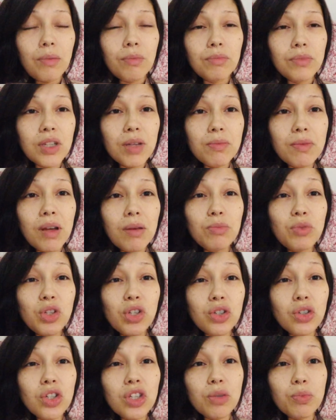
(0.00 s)

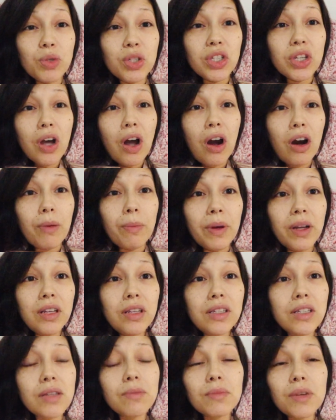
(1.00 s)
Sometimes you're someone's karma.
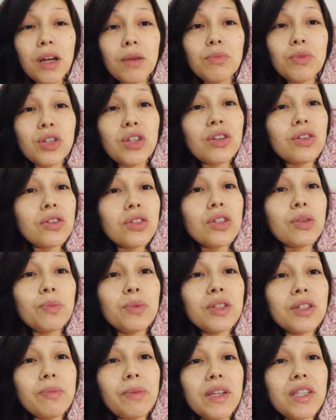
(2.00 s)
Sometimes you're
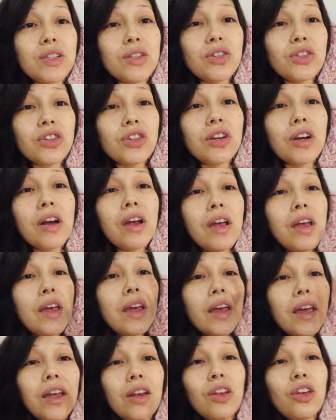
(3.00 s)
someone's messenger
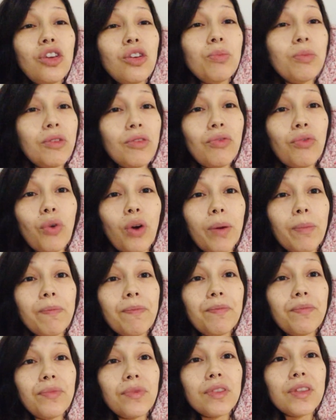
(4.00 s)
in human form.
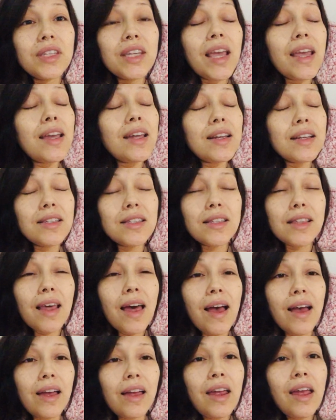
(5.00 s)
Take it as
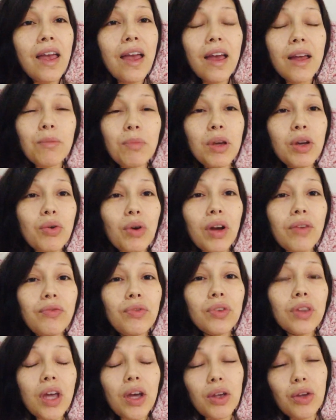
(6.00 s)
that and be
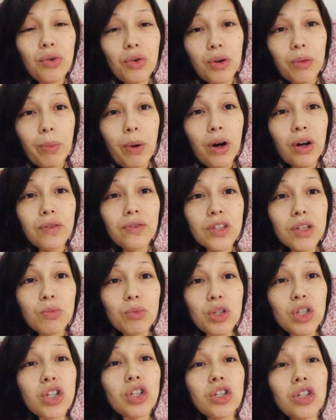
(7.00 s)
grateful that you're a part of
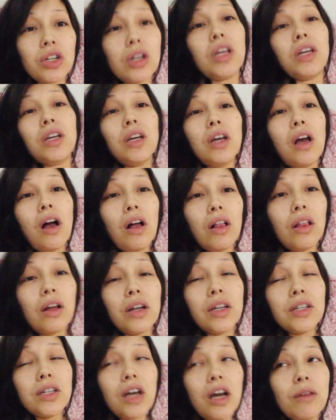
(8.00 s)
someone's journey. A
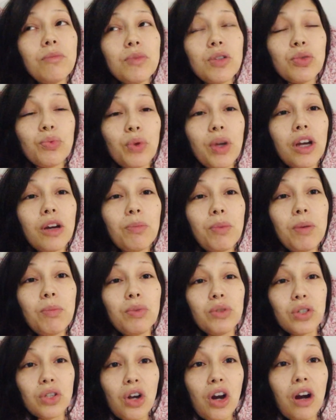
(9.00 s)
lot of times we are
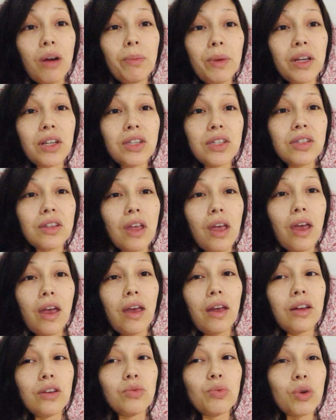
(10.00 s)
people's karmics
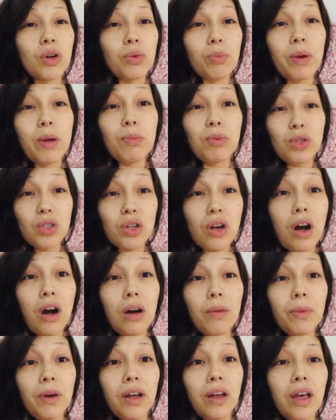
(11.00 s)
and we're people's
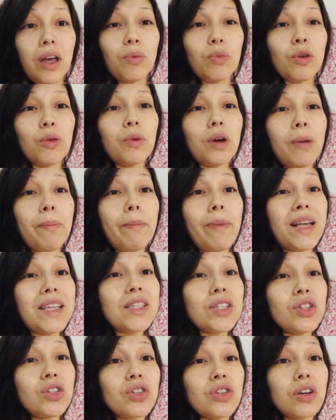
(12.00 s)
karma and we're a
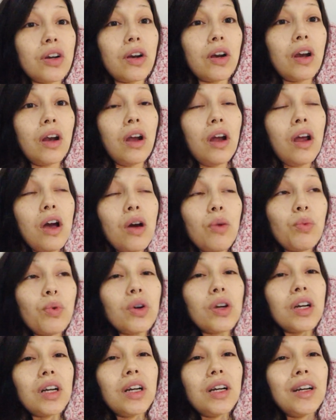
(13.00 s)
messenger.
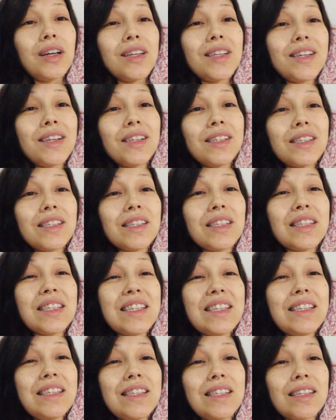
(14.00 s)
We're a
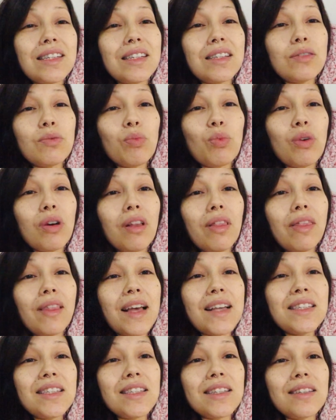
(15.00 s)
season. We're a
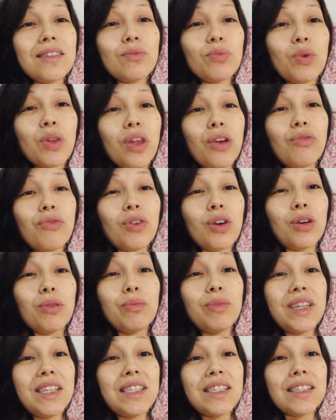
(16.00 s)
lesson. We're there for a
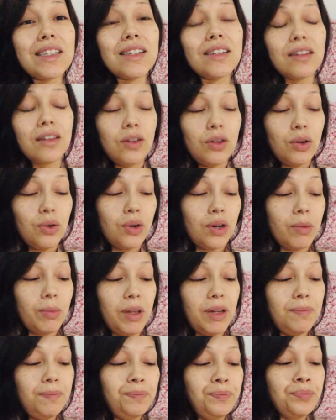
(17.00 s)
reason. You know what I
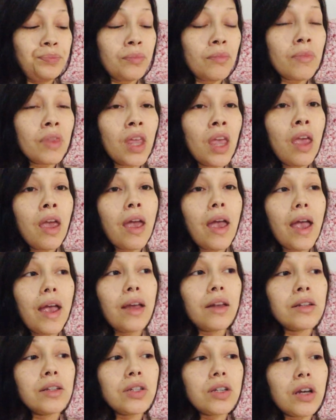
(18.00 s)
mean?
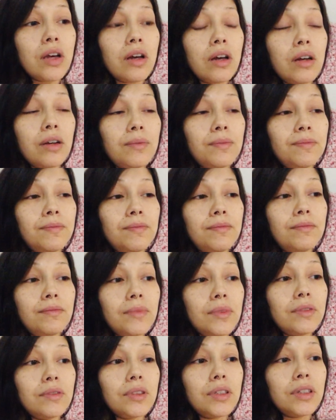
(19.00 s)
And
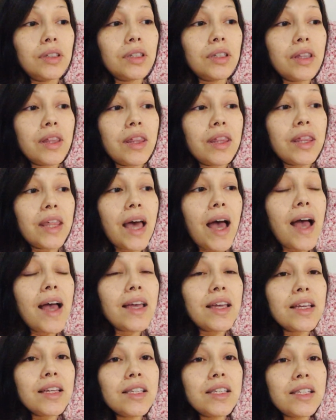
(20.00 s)

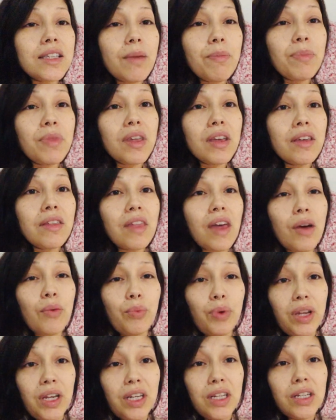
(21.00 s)
that is something that
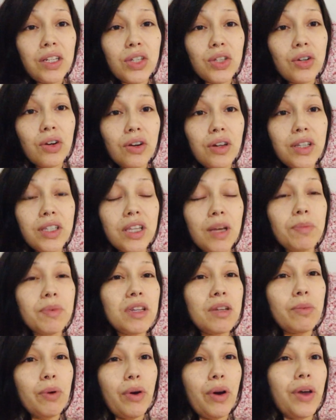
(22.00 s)
we need to start
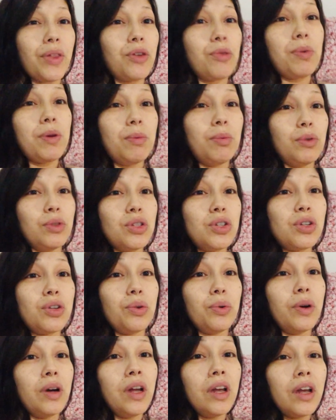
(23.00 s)
accepting about other people
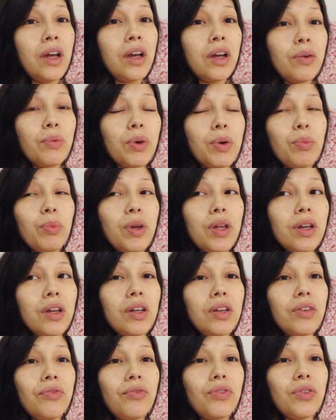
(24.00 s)
too. When
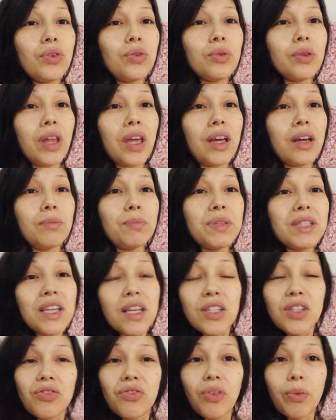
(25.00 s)
we feel like
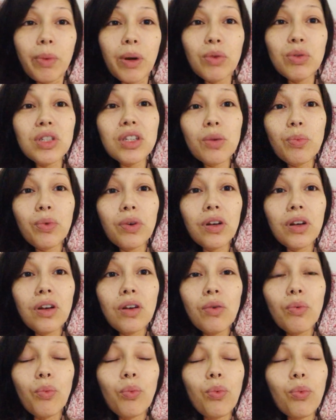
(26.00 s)
obsessive about someone,
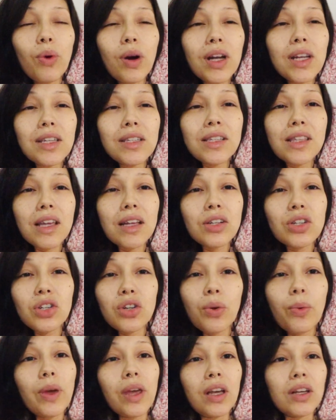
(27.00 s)
what is that
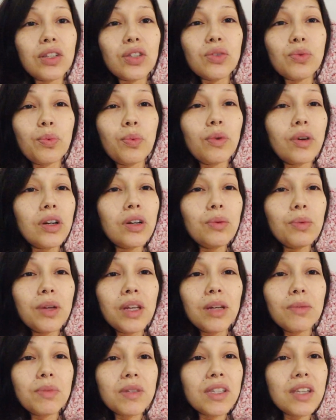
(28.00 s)
showing us? What are
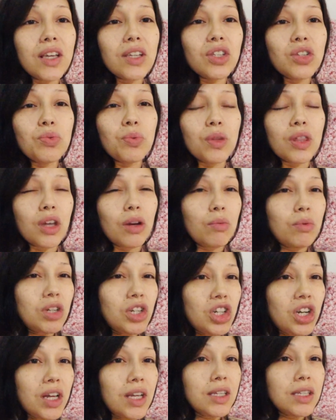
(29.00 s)
we obsessed with? Are we
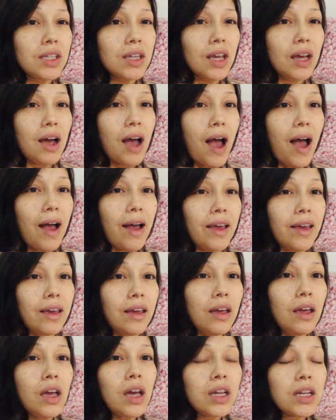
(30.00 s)
chasing a high?
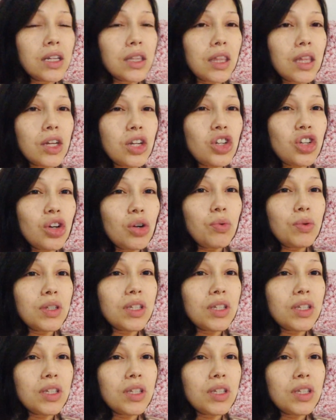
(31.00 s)
Did they show